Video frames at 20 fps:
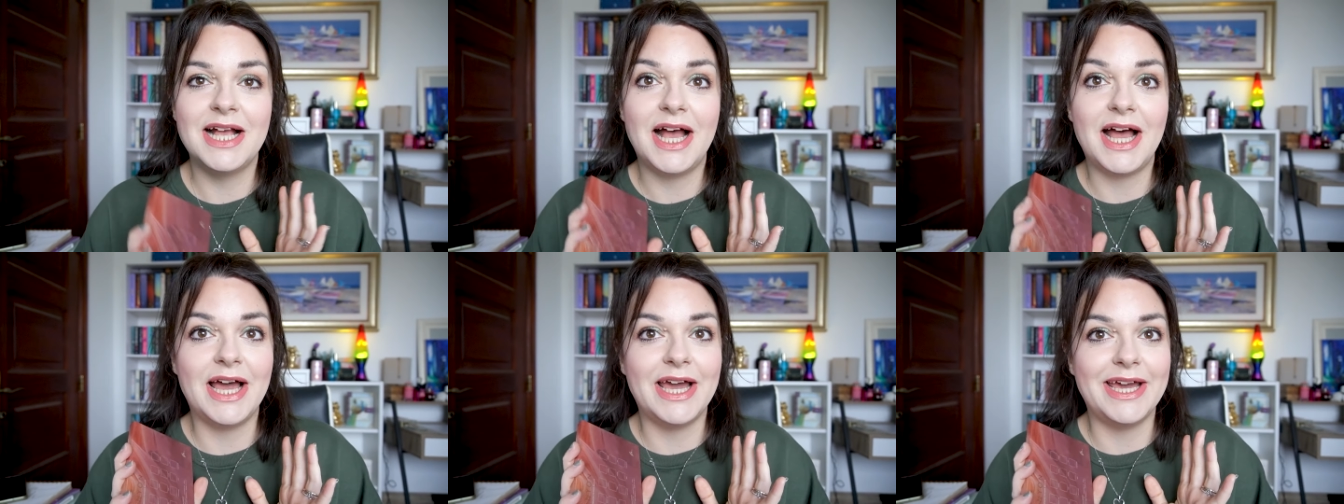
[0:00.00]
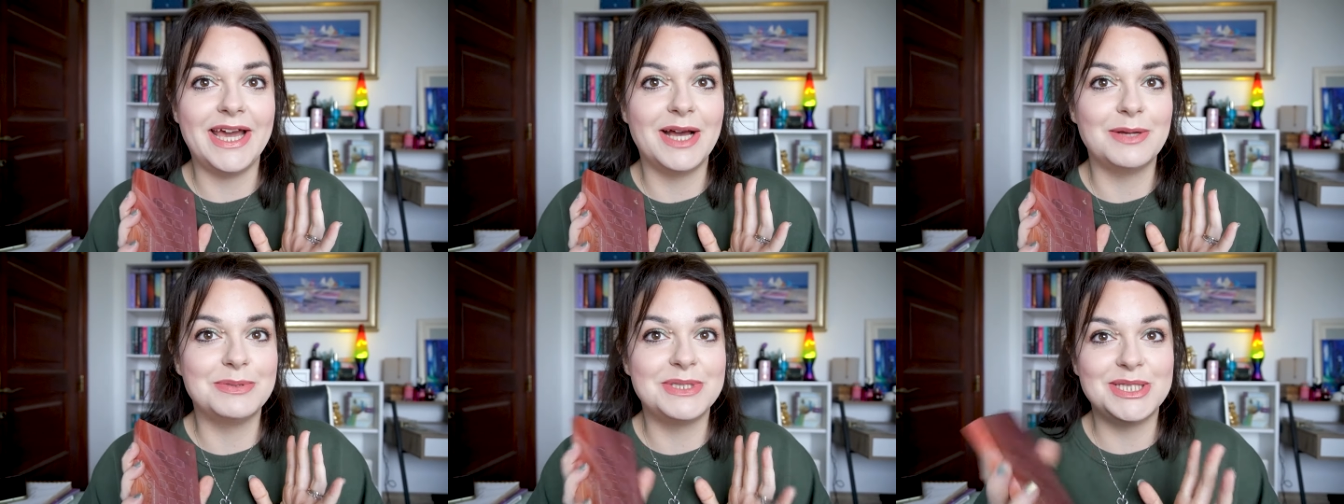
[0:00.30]
I
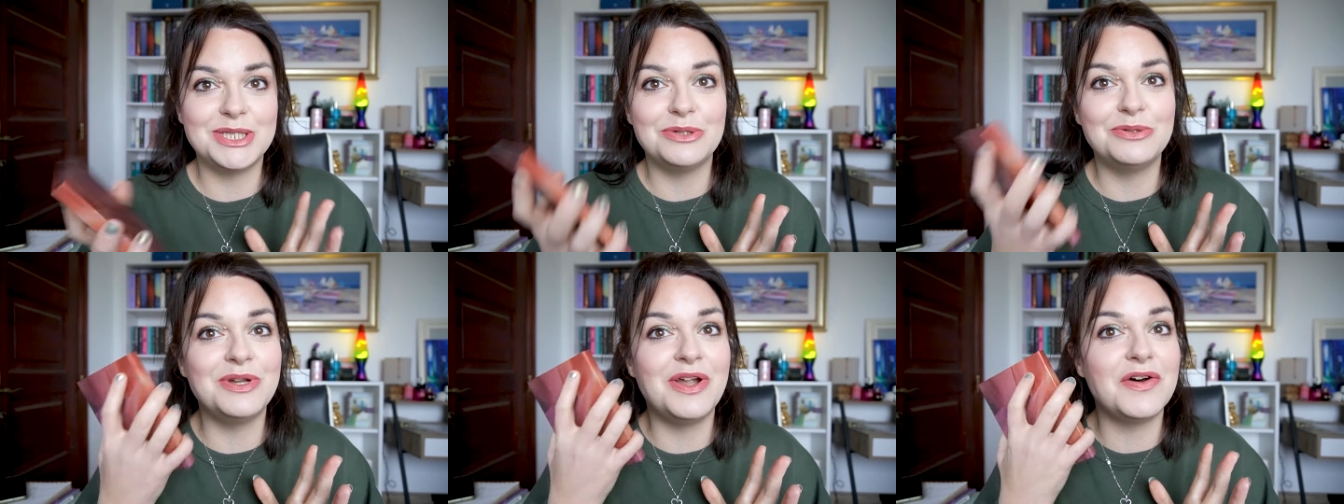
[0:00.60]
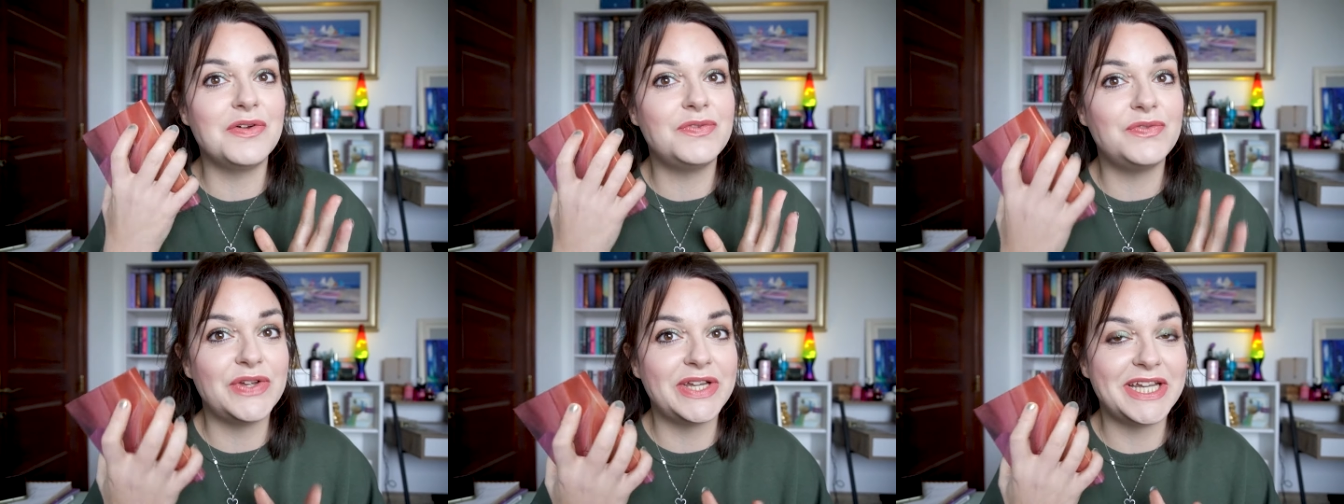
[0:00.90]
have still
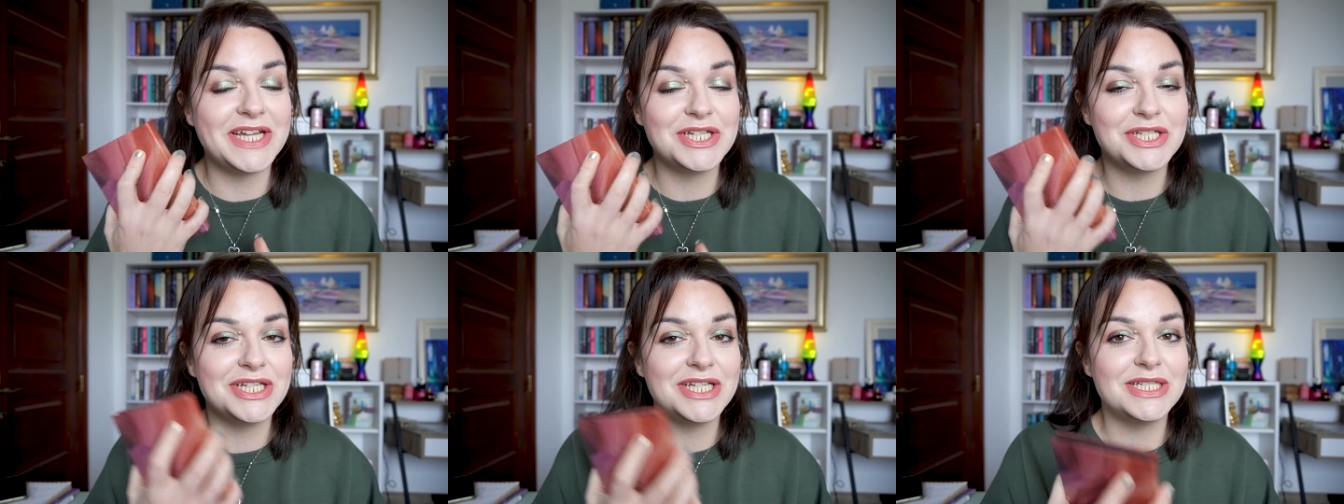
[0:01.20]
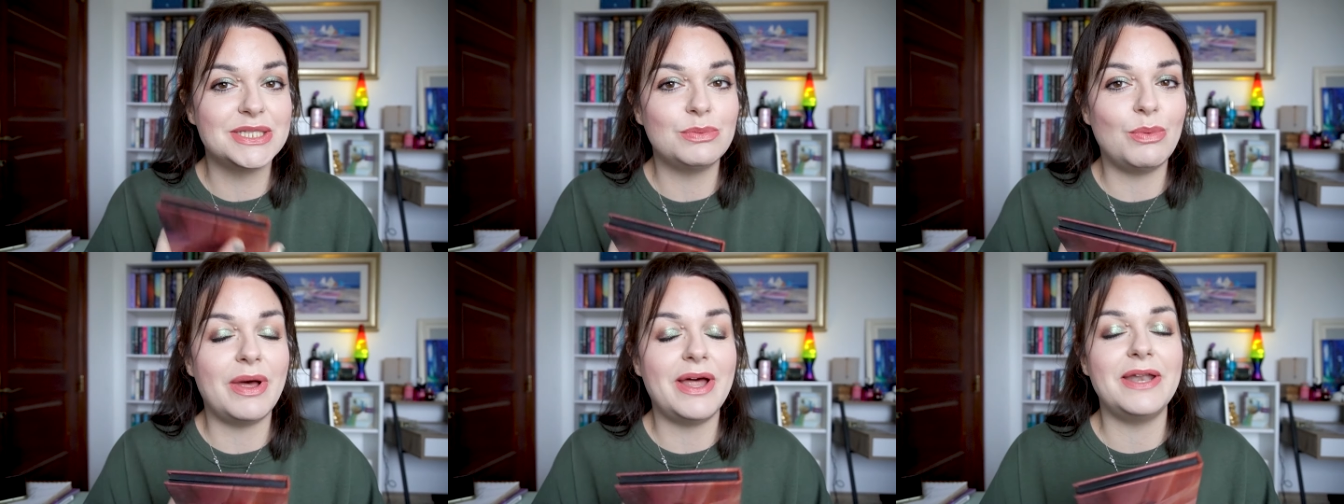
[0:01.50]
not finished
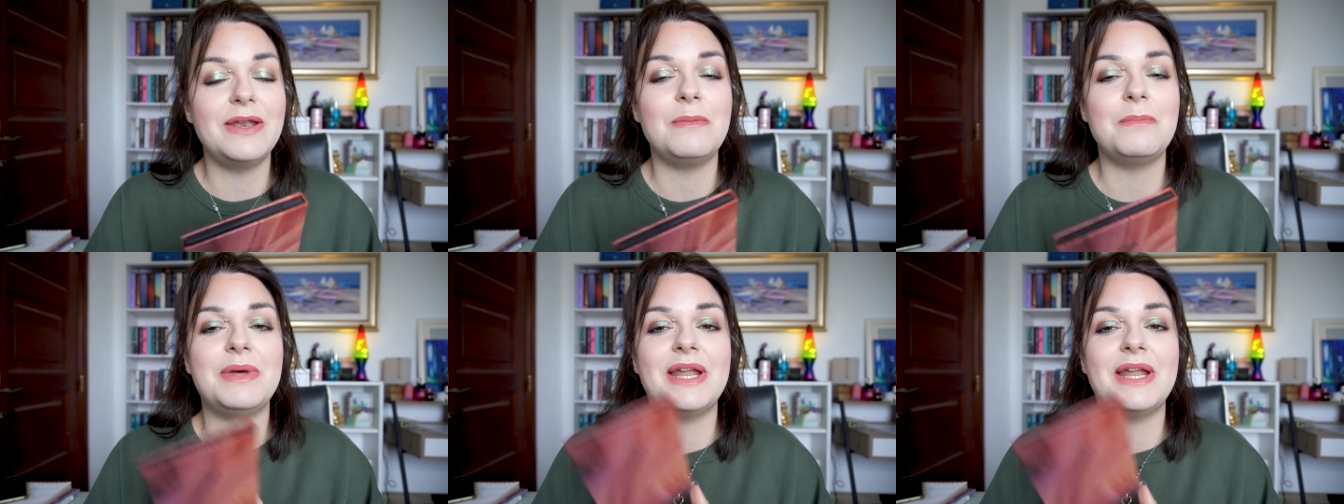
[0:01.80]
this one,